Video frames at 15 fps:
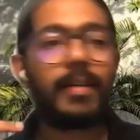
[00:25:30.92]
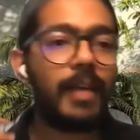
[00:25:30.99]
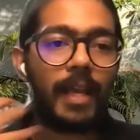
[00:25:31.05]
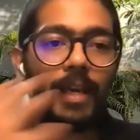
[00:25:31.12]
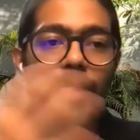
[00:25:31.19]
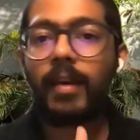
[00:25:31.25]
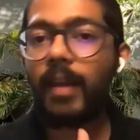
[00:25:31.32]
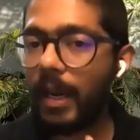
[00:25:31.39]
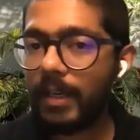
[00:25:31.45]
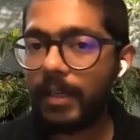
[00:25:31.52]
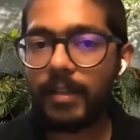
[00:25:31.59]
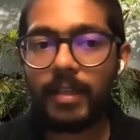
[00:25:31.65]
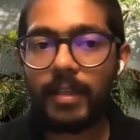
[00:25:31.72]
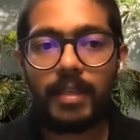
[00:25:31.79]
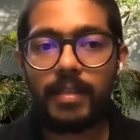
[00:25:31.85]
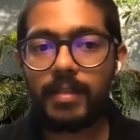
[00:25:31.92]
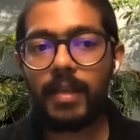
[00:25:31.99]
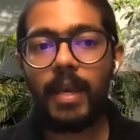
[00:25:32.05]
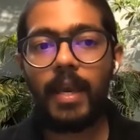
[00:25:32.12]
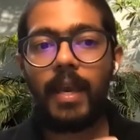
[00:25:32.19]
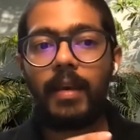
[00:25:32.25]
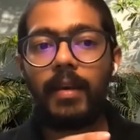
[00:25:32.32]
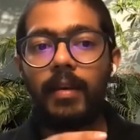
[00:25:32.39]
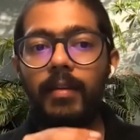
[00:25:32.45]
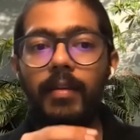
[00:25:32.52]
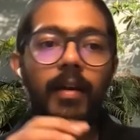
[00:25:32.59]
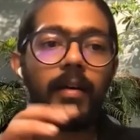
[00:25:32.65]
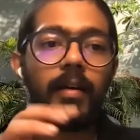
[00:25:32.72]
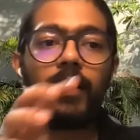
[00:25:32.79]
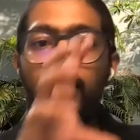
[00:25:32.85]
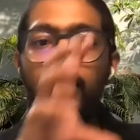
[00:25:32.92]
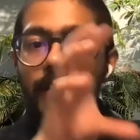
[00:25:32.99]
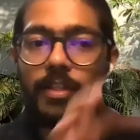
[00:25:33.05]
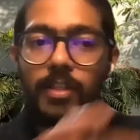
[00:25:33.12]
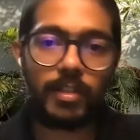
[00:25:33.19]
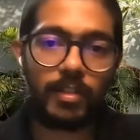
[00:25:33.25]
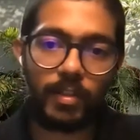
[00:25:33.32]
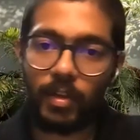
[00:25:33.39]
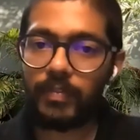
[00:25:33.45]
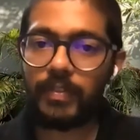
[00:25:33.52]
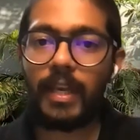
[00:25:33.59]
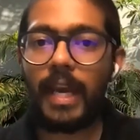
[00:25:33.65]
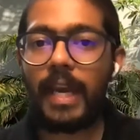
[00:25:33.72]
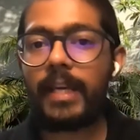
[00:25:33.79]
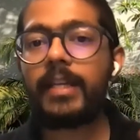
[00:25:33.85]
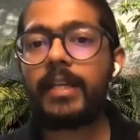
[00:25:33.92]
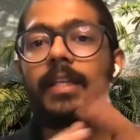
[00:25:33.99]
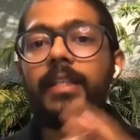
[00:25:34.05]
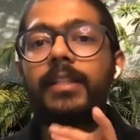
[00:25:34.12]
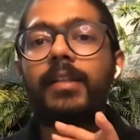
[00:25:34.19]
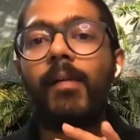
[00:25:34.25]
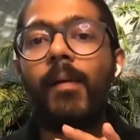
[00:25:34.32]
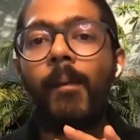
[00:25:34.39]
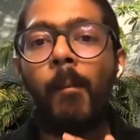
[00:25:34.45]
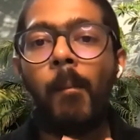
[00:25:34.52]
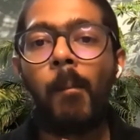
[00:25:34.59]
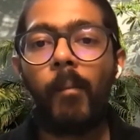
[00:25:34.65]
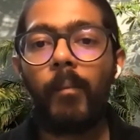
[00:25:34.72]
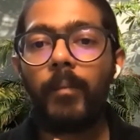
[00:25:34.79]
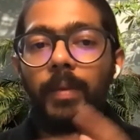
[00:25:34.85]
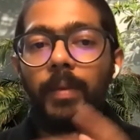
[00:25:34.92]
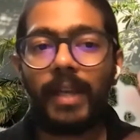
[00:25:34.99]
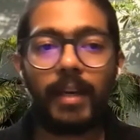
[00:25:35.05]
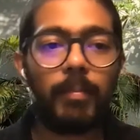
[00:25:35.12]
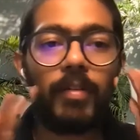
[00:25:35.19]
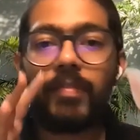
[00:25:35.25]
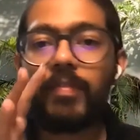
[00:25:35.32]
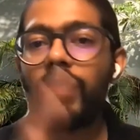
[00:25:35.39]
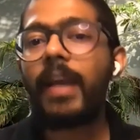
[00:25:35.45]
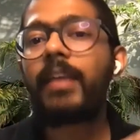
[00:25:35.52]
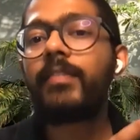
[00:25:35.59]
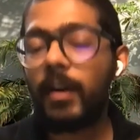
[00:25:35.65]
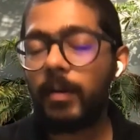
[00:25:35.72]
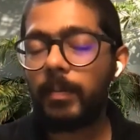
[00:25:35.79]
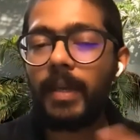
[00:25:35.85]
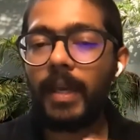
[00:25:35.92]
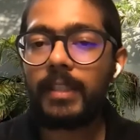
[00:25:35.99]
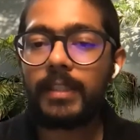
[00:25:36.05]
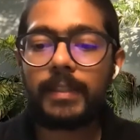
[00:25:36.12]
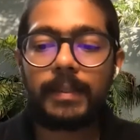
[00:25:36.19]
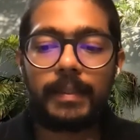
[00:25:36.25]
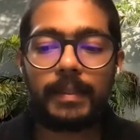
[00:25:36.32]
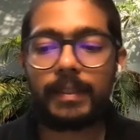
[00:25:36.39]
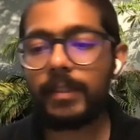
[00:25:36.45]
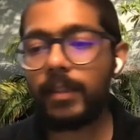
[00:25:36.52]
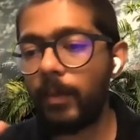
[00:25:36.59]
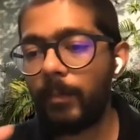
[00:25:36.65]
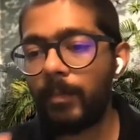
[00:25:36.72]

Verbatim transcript: 10 entities and a list of their entities, we'll get about 5 RPS on this,